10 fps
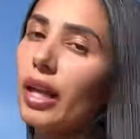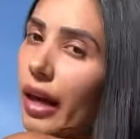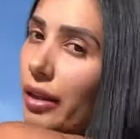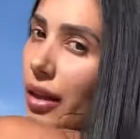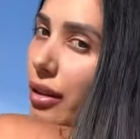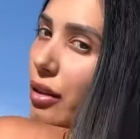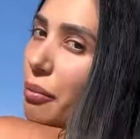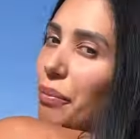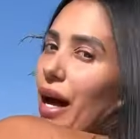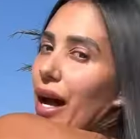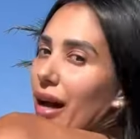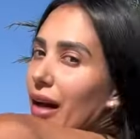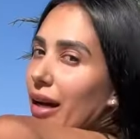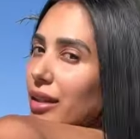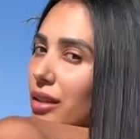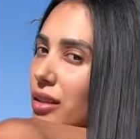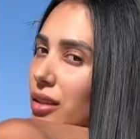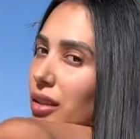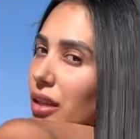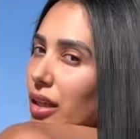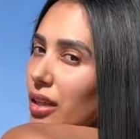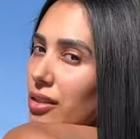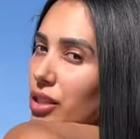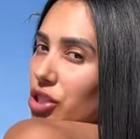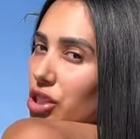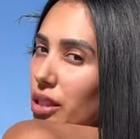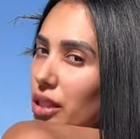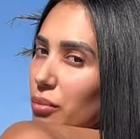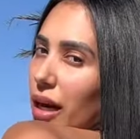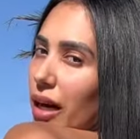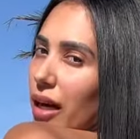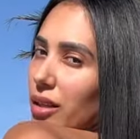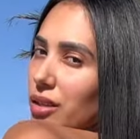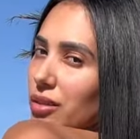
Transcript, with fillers: And then the back is a cheeky back